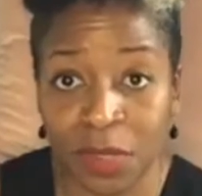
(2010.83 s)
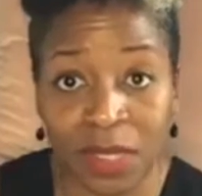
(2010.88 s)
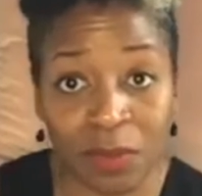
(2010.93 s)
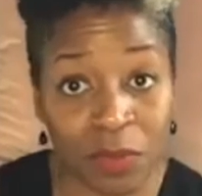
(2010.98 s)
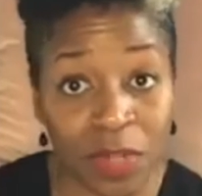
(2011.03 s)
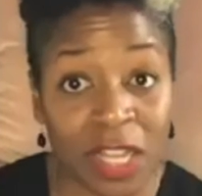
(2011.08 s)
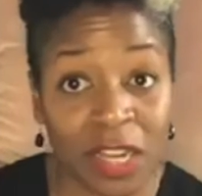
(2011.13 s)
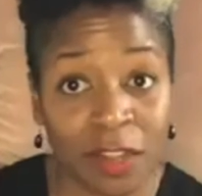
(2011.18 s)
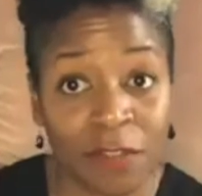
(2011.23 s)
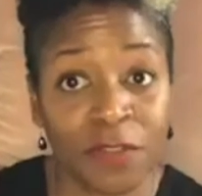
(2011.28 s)

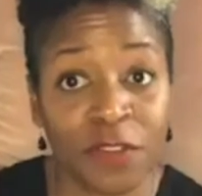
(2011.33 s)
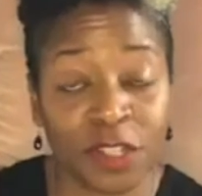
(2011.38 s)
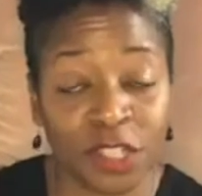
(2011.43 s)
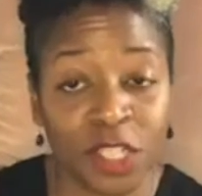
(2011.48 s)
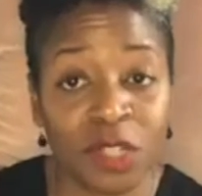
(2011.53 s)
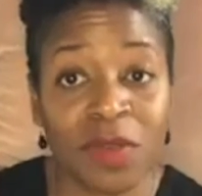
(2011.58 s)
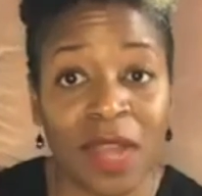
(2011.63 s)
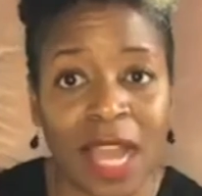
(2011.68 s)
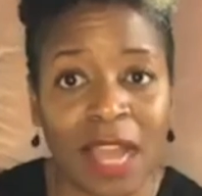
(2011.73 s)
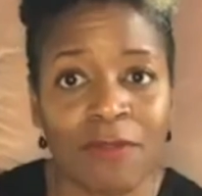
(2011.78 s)
And if you
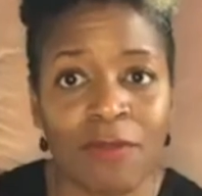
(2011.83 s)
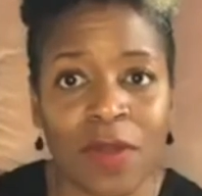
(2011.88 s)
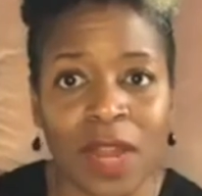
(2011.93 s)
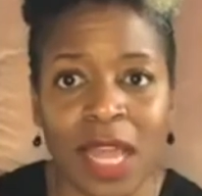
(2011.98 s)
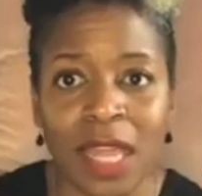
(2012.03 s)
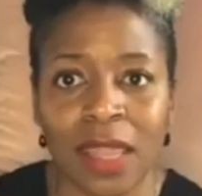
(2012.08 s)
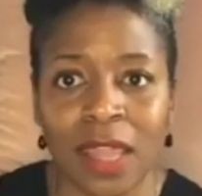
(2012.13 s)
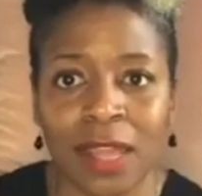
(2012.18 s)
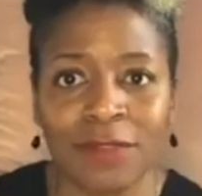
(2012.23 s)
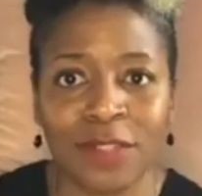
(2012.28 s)
do have one,
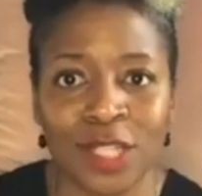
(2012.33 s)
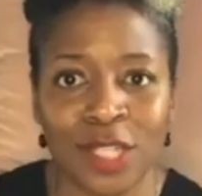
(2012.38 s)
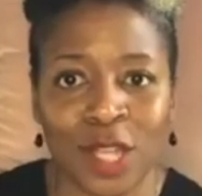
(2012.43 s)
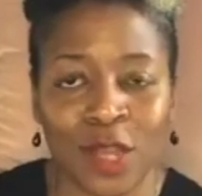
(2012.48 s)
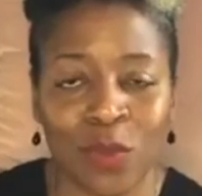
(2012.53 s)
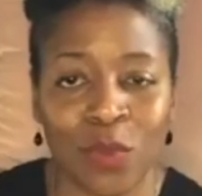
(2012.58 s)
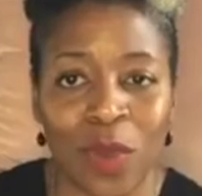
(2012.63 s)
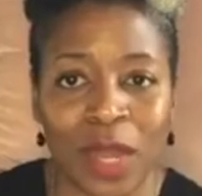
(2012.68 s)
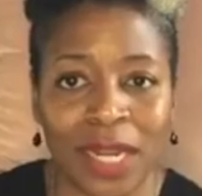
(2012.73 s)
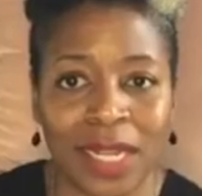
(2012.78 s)
I'd love to
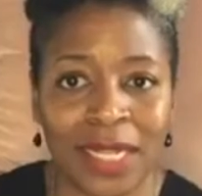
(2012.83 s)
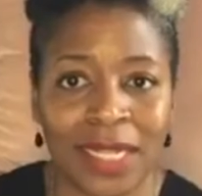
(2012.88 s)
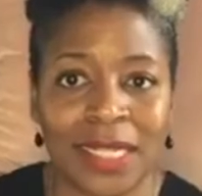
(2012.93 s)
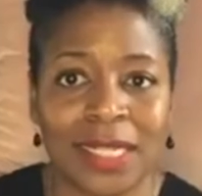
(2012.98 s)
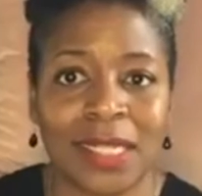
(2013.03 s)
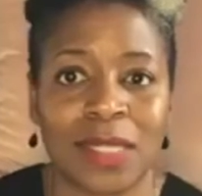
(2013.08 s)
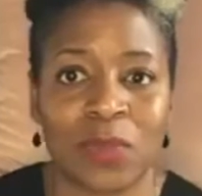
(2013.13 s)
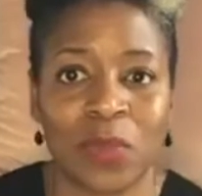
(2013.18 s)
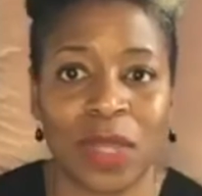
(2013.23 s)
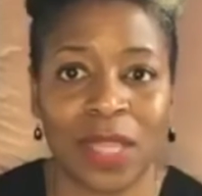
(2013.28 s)
know what it
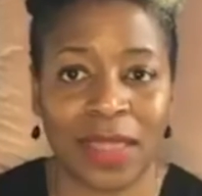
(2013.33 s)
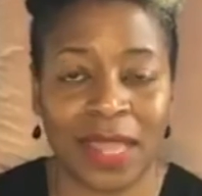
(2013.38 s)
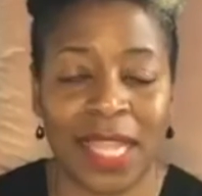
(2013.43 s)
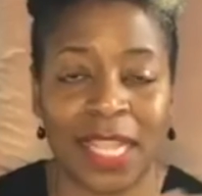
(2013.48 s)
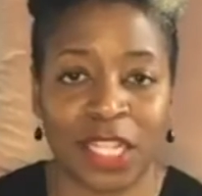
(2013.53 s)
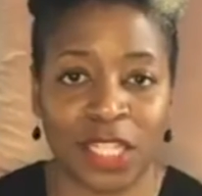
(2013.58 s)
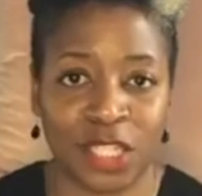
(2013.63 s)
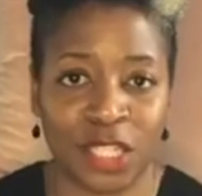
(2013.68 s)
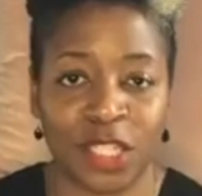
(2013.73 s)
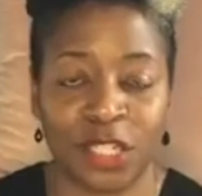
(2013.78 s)
is, what
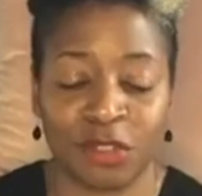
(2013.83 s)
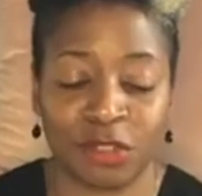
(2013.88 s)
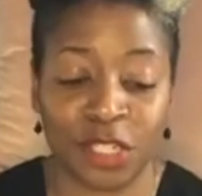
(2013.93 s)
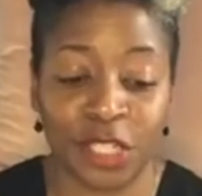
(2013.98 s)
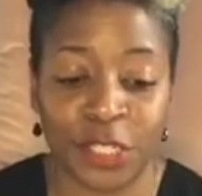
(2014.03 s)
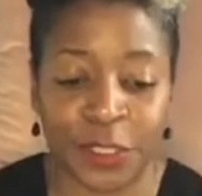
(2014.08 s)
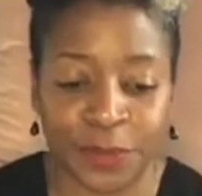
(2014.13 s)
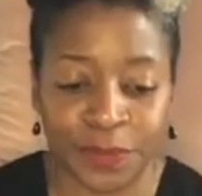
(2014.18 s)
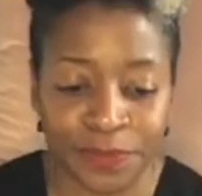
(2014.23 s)
things do you do?